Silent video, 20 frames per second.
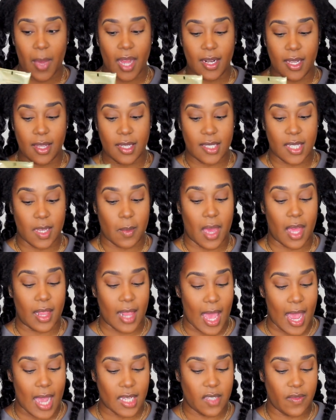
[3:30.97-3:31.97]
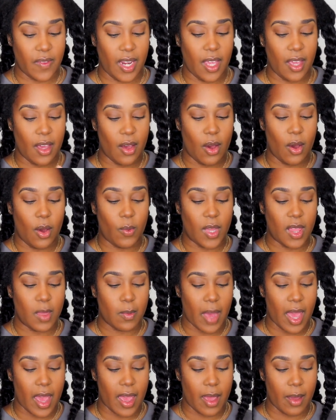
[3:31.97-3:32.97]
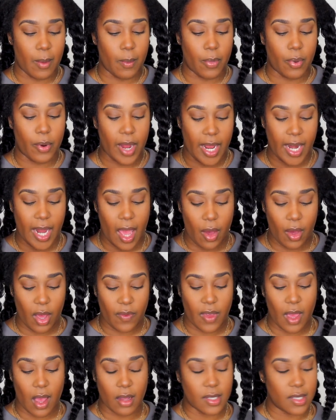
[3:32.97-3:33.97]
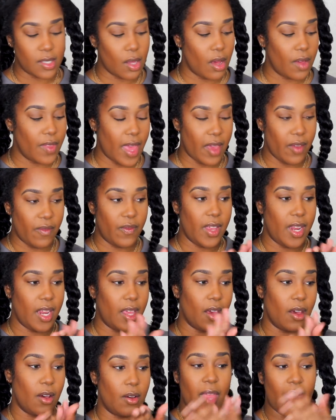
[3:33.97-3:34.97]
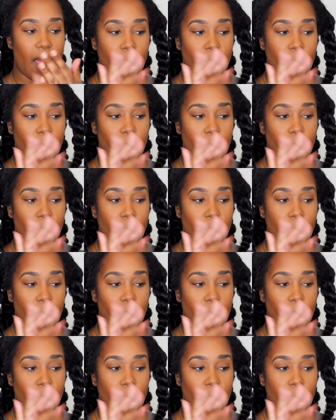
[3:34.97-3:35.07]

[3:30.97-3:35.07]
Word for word: I did this in my last video with my braid out, if y'all saw that video.